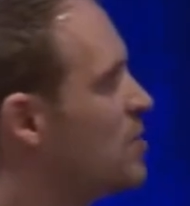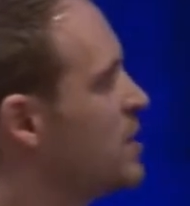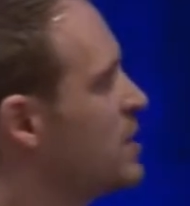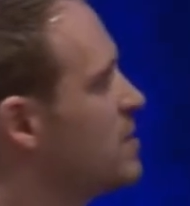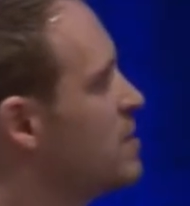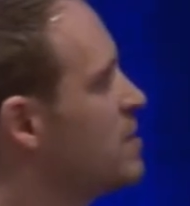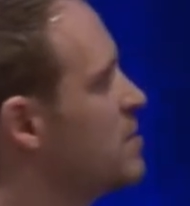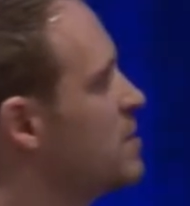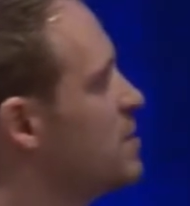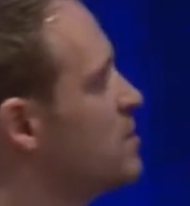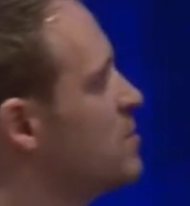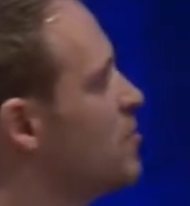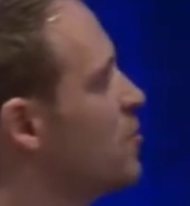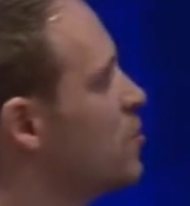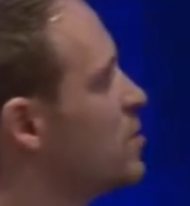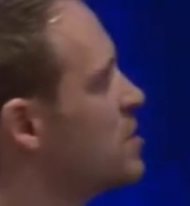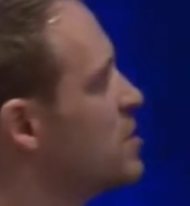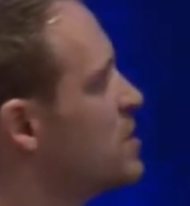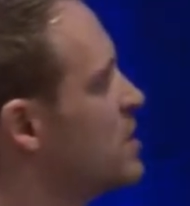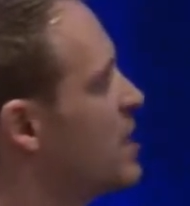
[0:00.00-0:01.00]
this in this
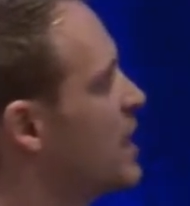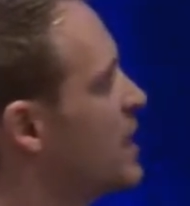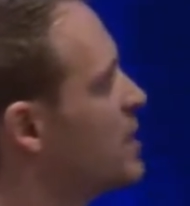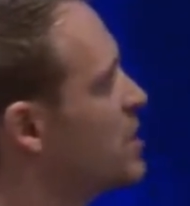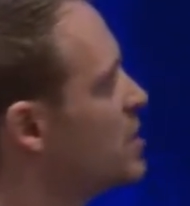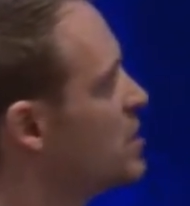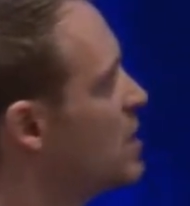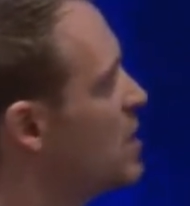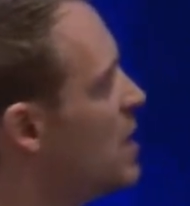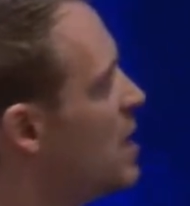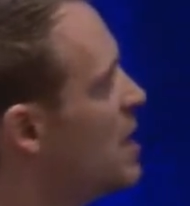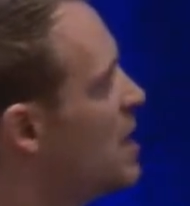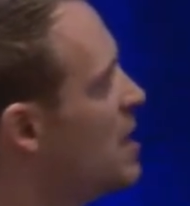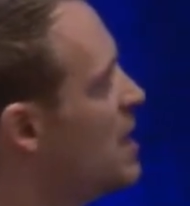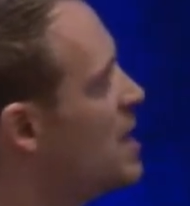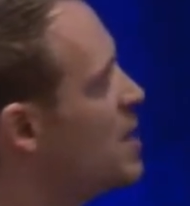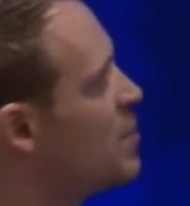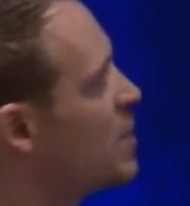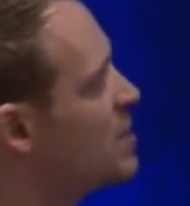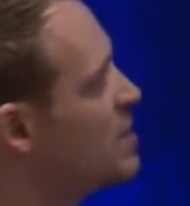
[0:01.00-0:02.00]
first stage.
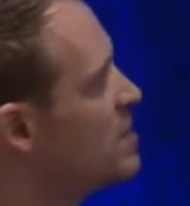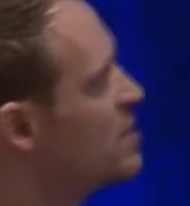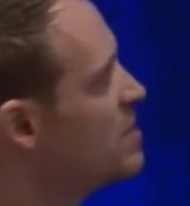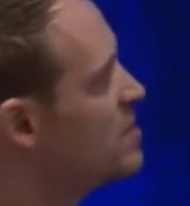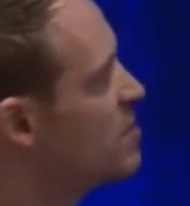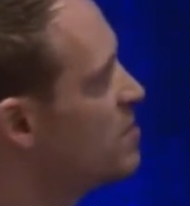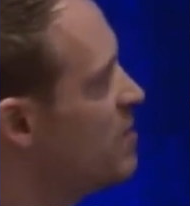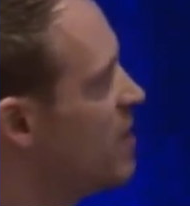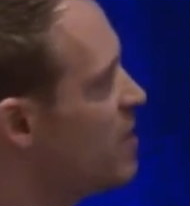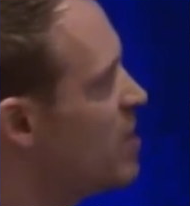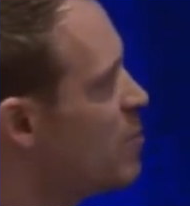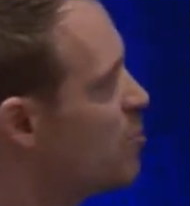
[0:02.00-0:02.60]
But this is a very